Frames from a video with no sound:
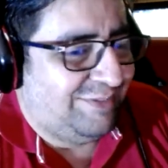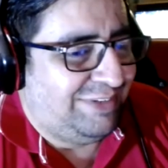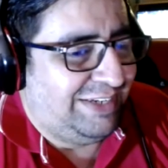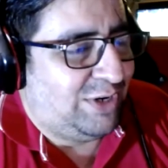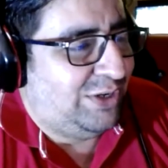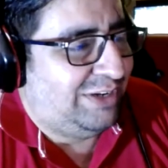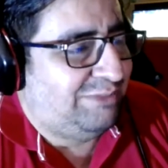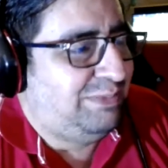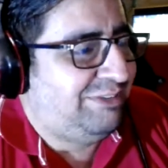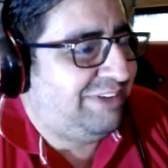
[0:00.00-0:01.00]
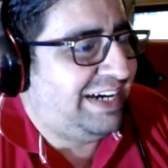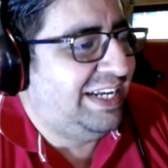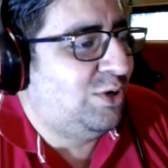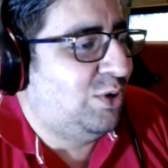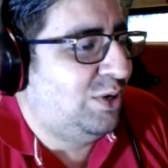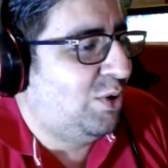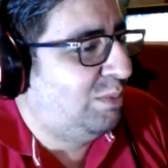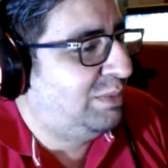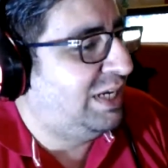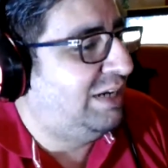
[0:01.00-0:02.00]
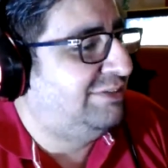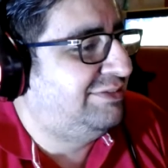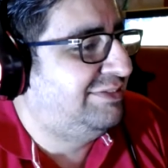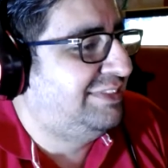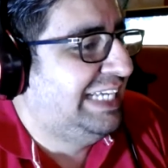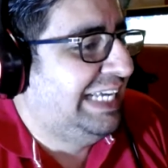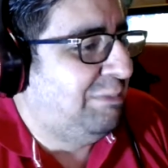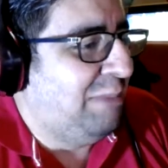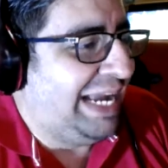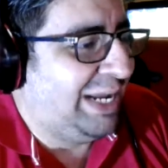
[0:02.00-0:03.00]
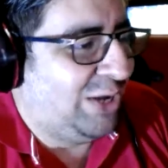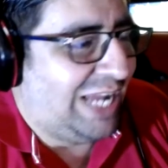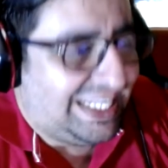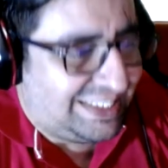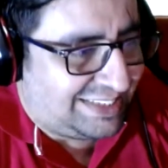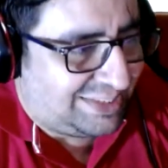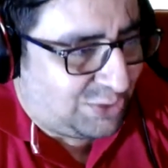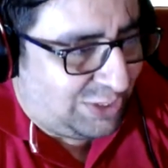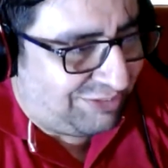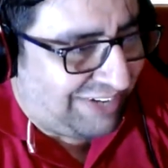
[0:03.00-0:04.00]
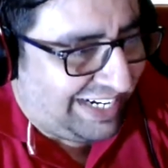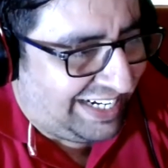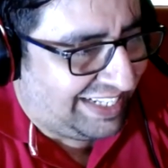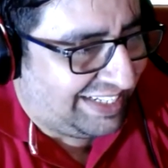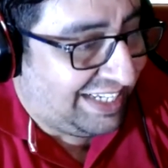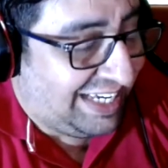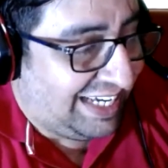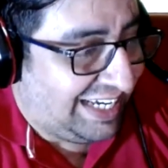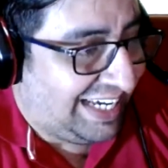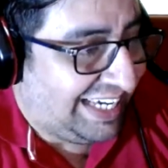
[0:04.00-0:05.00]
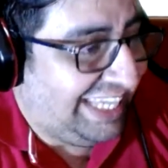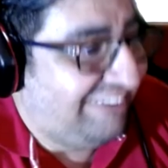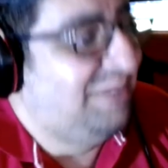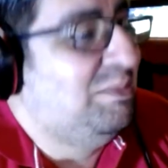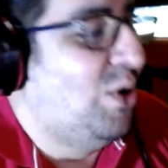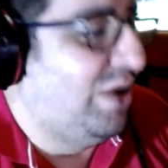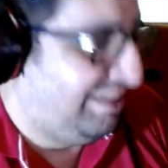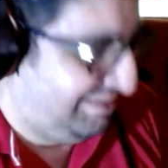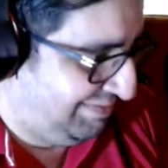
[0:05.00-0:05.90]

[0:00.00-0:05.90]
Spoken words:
We got to defend our own home turf. Bangalore has to defend even more.